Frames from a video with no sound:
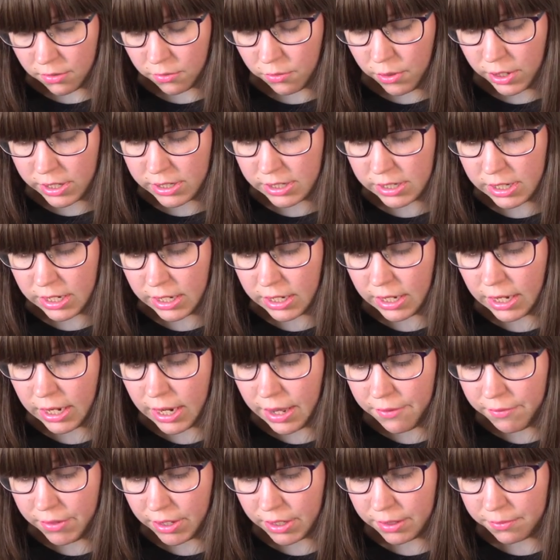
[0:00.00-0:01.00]
Question
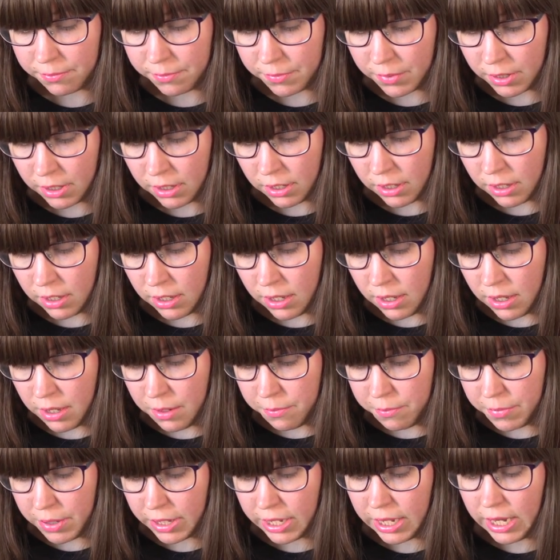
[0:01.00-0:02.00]
11.
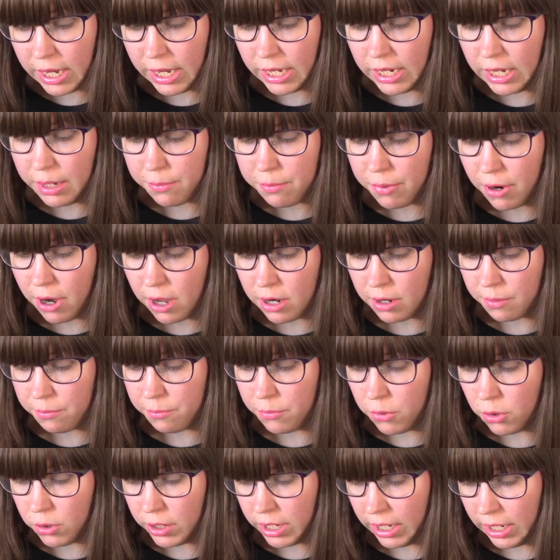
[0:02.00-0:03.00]
Bikini
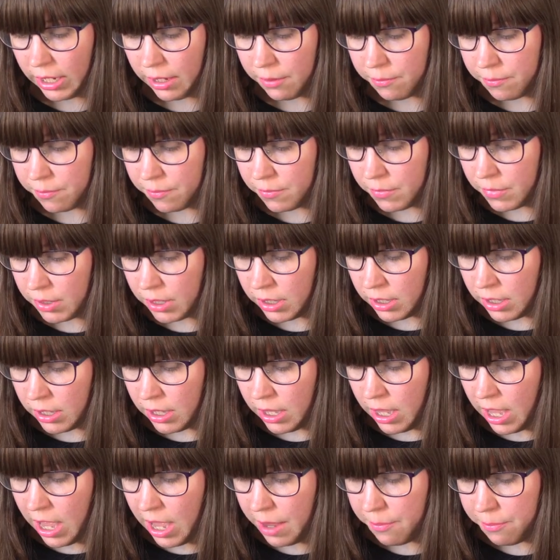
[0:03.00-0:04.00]
Bottom Boogie,
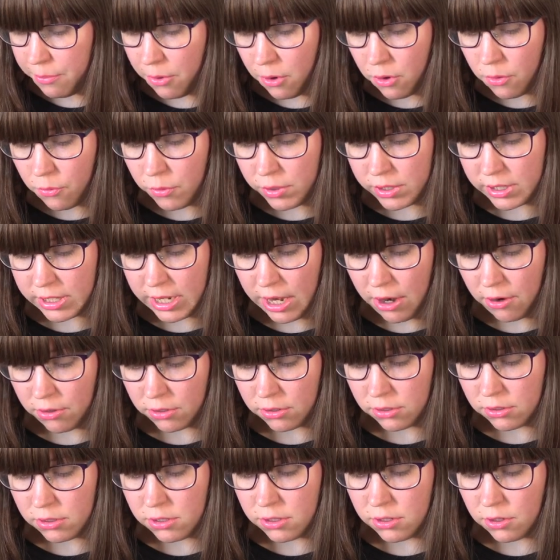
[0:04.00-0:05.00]
a book with
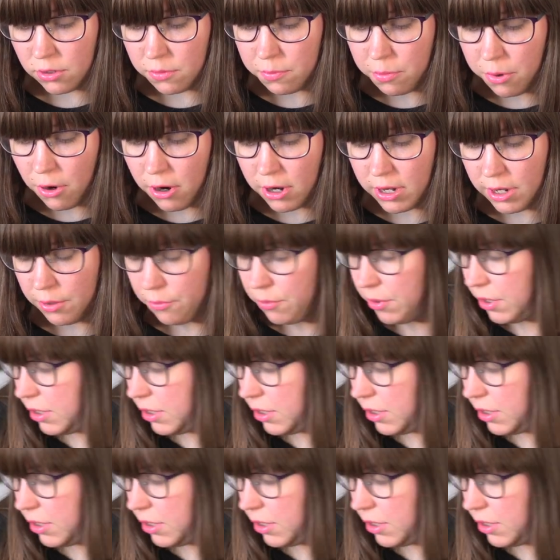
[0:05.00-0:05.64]
characters you'd party